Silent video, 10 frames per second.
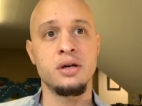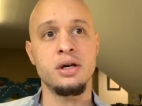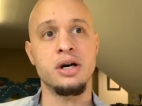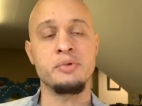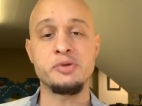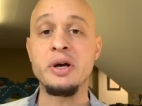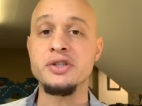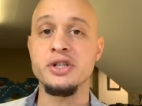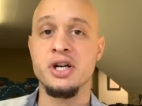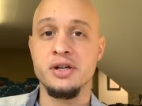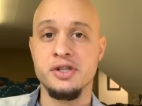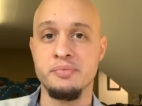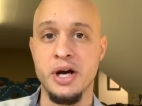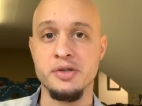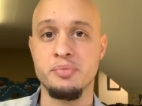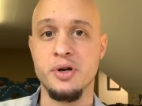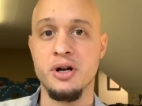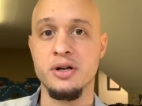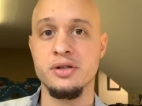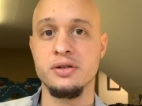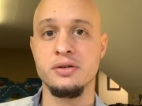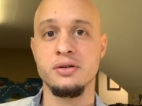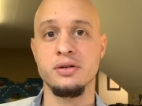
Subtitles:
Especially customized products.